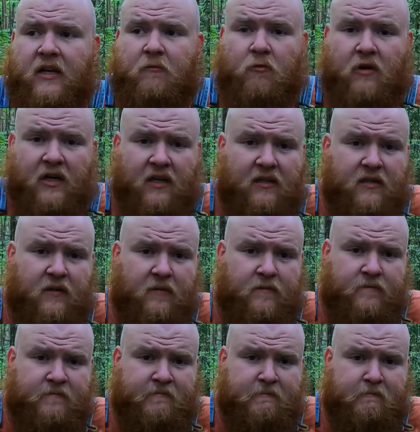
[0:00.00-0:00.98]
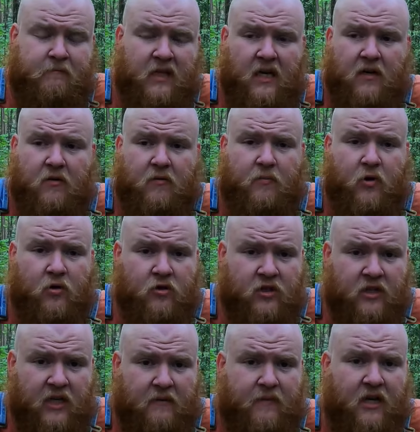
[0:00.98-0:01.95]
they went. I know
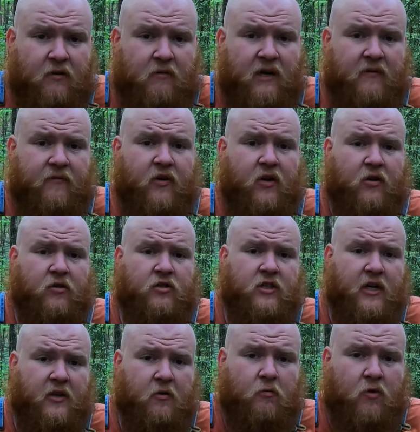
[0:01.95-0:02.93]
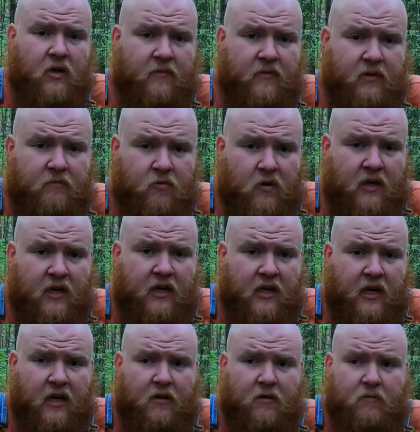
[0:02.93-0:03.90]
personally my grandfathers, neither one of them wanted to
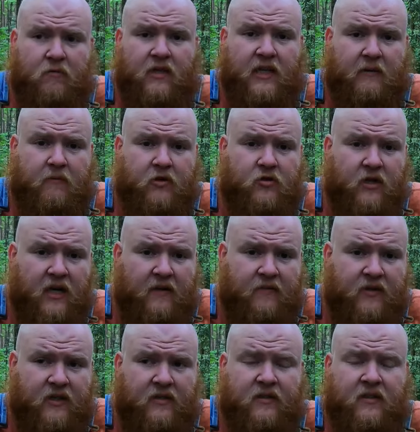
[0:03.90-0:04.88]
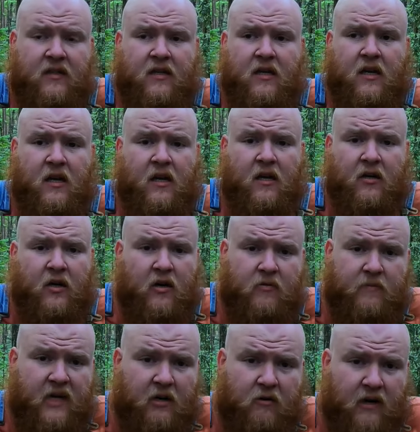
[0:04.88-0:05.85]
go when they were drafted.
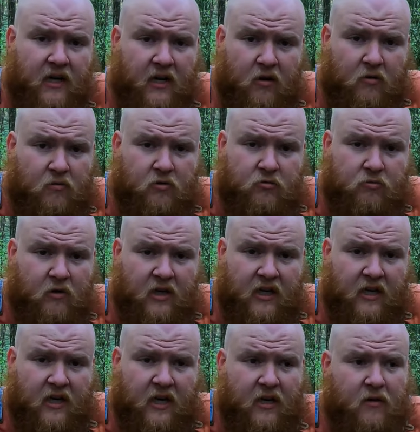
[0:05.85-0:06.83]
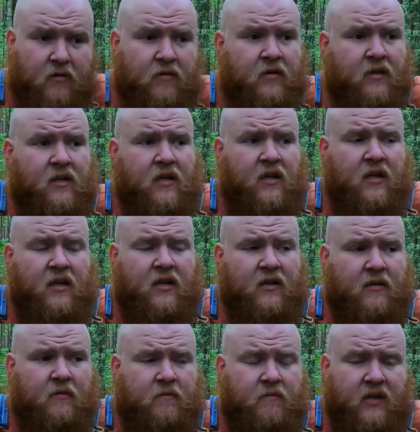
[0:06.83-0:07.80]
None of my great uncles wanted to go.
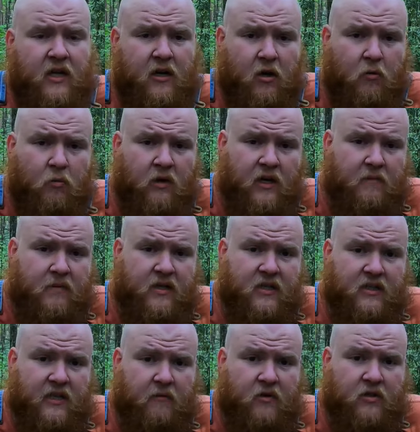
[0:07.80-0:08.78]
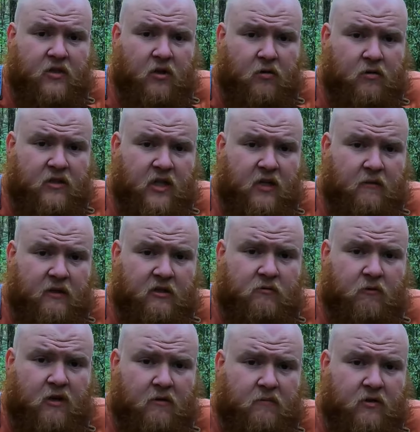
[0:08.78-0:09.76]
They all went because they were told to.
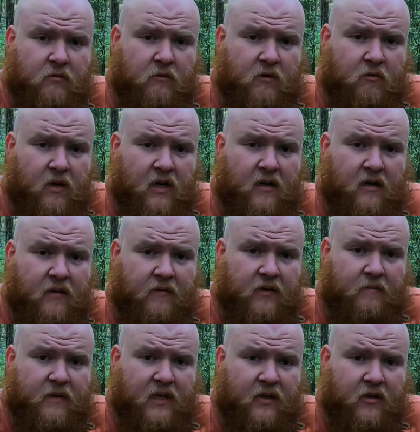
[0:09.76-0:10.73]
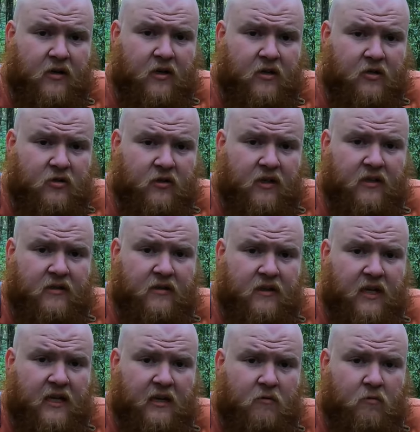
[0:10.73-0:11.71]
It's what was required of them by their country.
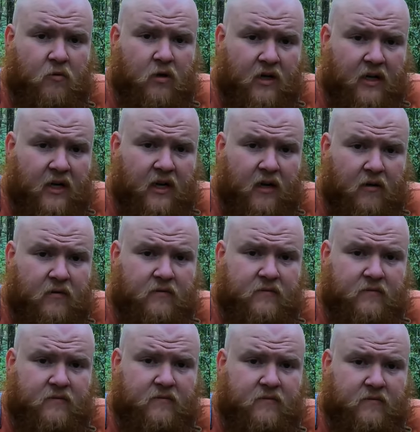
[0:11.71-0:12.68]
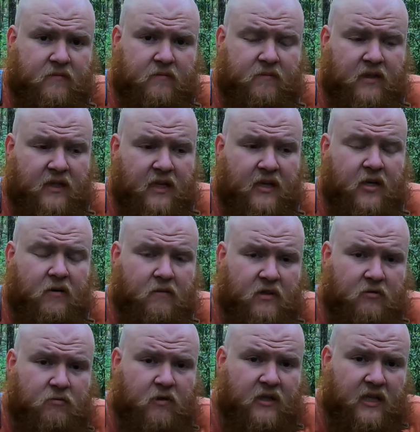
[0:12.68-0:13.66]
They didn't want to go, but they knew
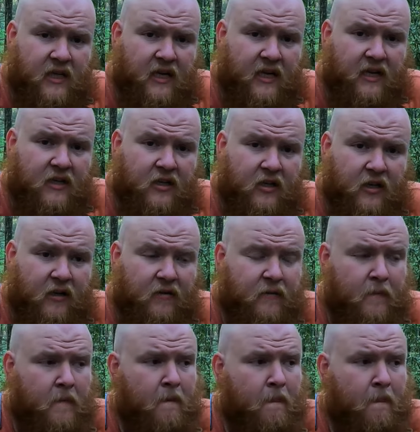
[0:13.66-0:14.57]
it's what they had to do.